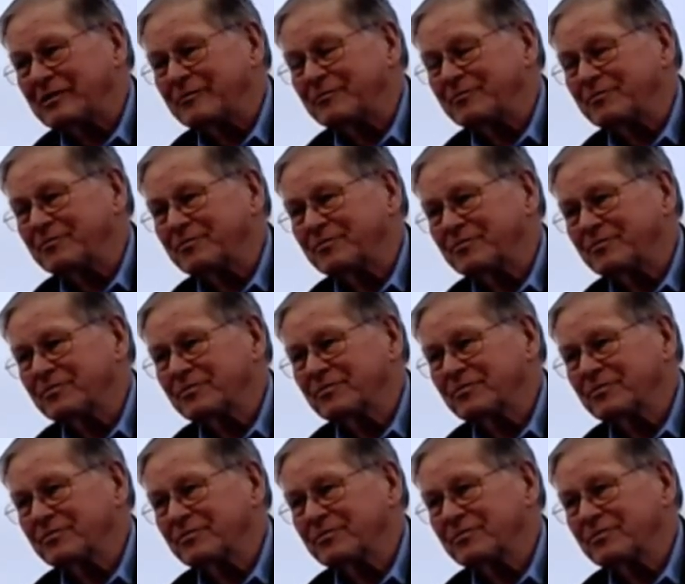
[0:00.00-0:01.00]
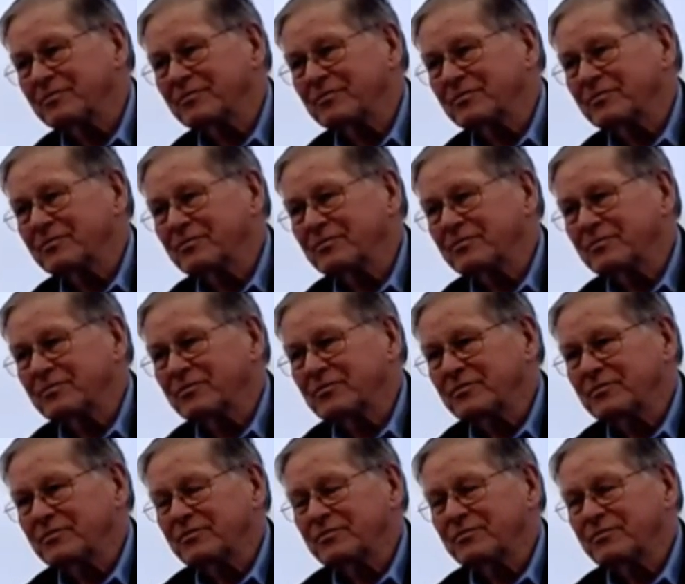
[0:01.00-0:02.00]

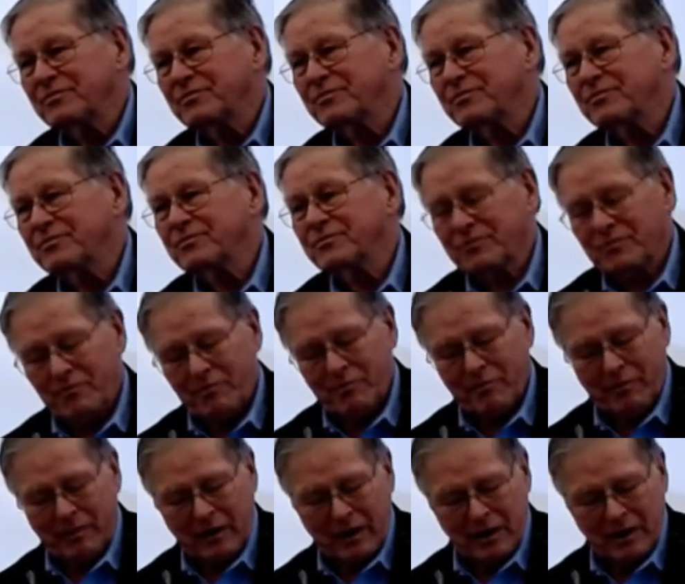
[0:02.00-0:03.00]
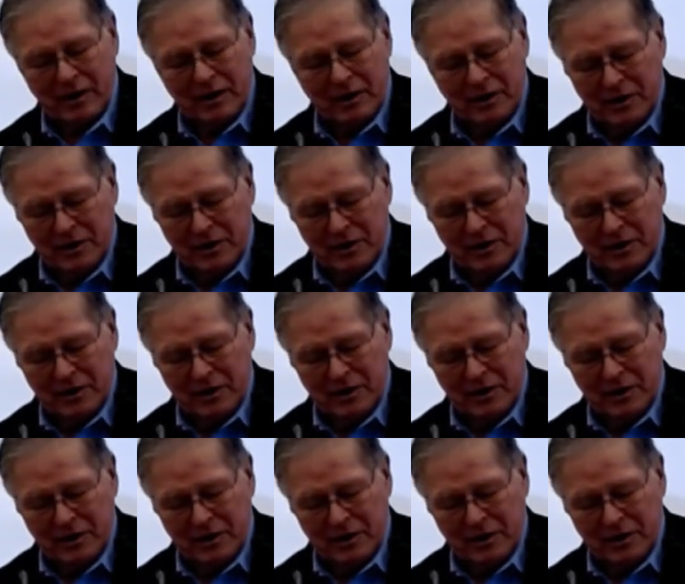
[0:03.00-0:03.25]
(no one is talking)